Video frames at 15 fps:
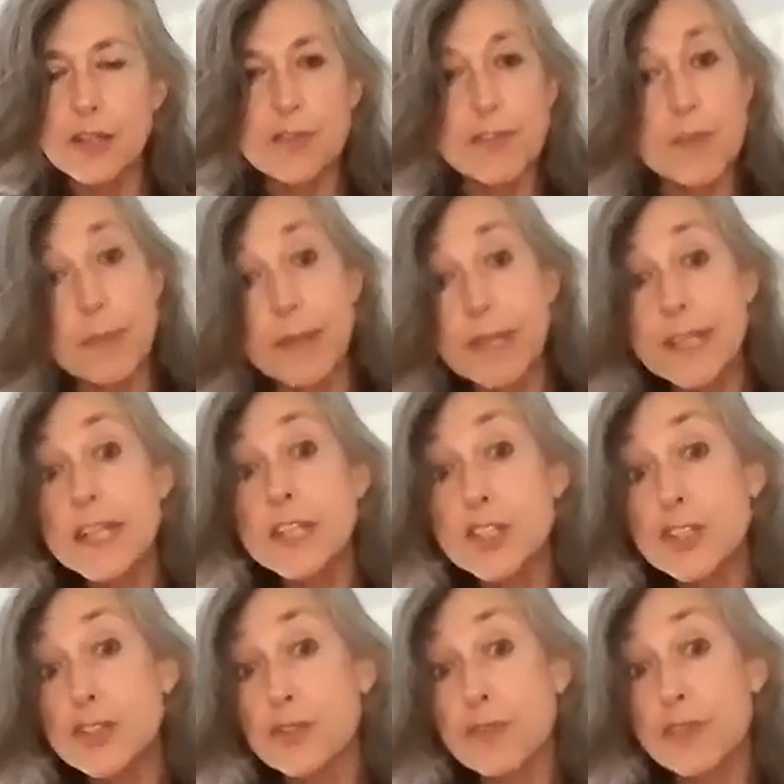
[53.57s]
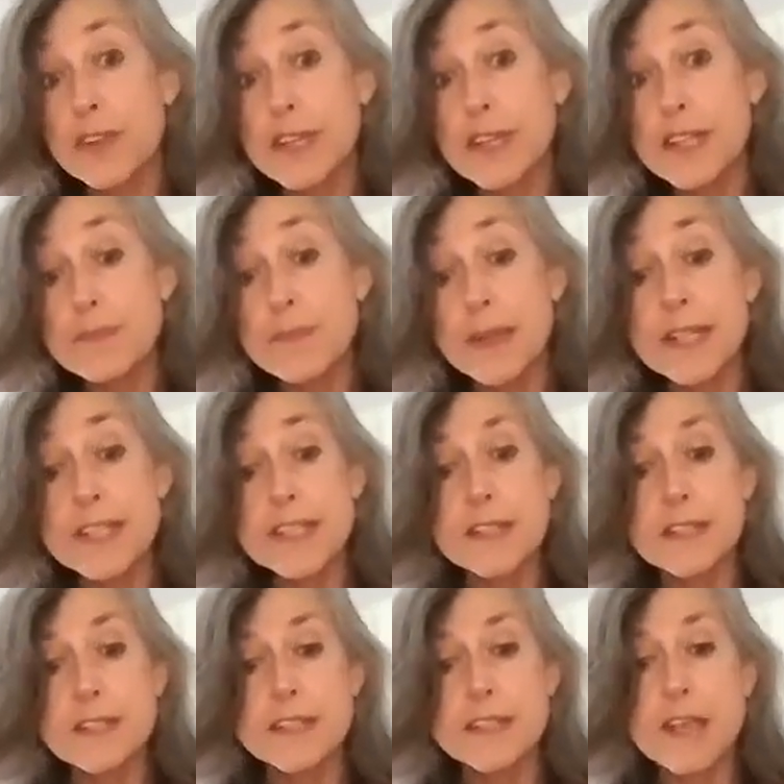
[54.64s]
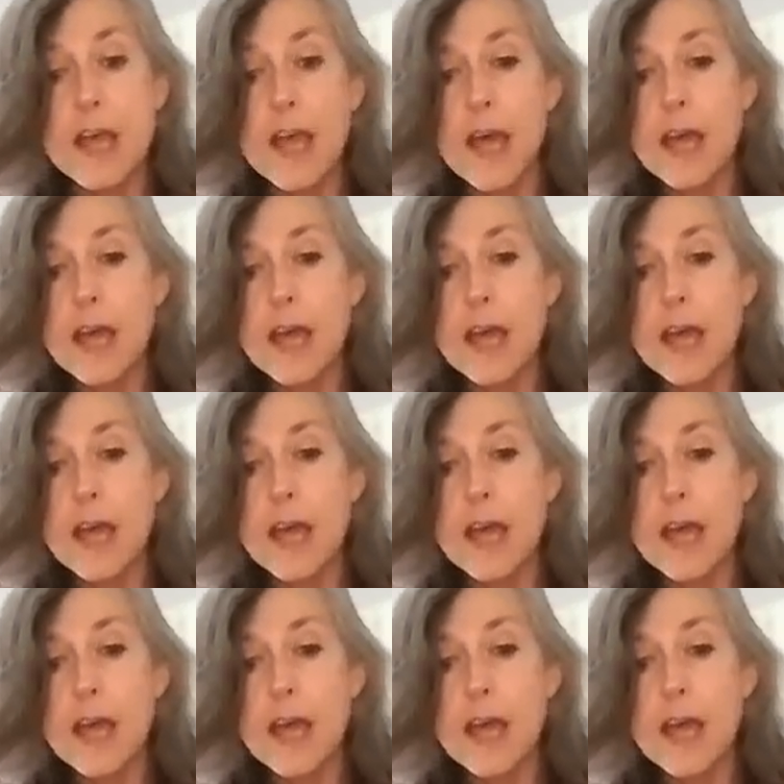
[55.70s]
of the potential for these medicines